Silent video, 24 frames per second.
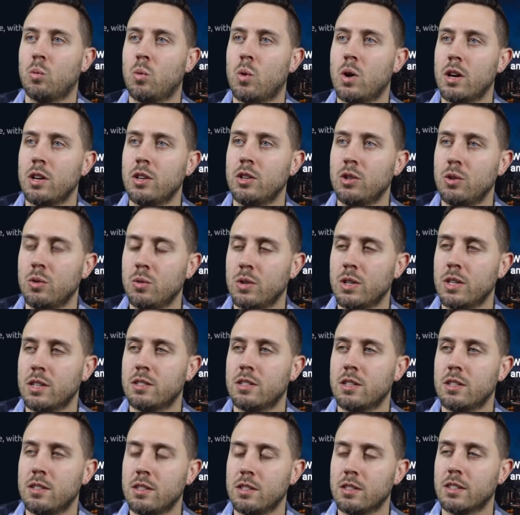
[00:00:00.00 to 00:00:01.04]
1 unit
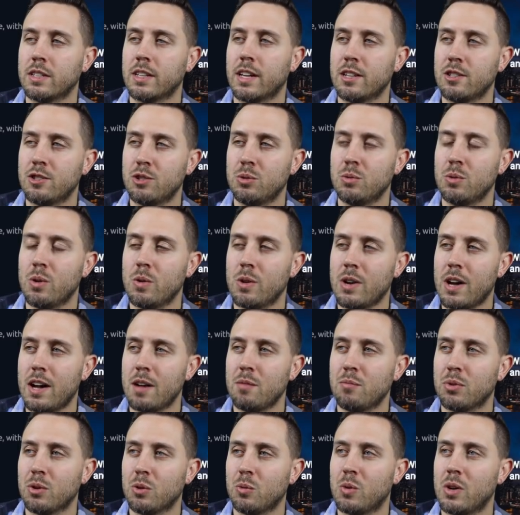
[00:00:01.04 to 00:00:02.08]
to dealing at
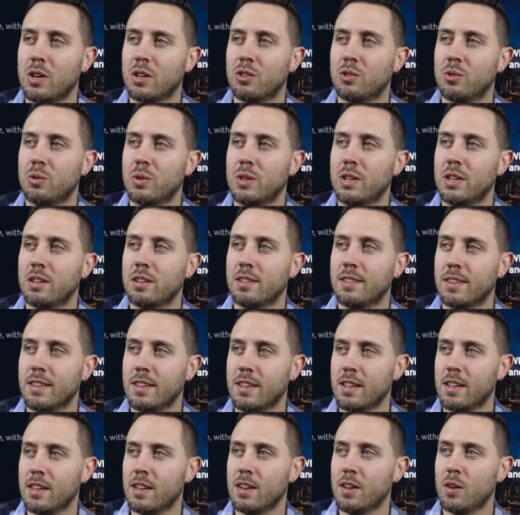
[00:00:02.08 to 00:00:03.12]
209 per 1 coin,
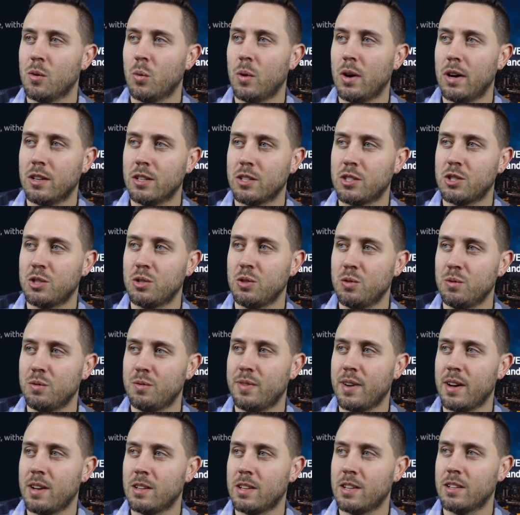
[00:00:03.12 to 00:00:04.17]
while it soon
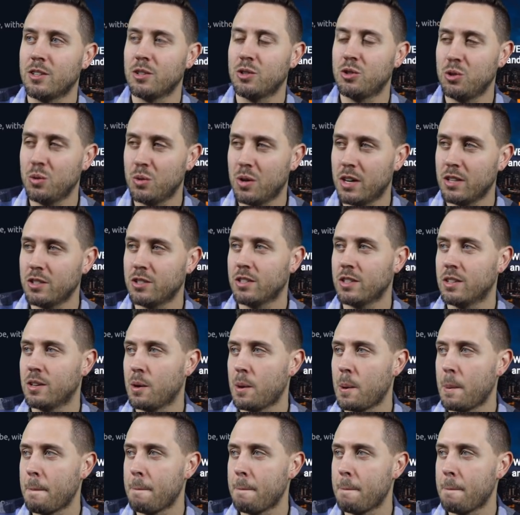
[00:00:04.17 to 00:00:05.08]
fell under 200.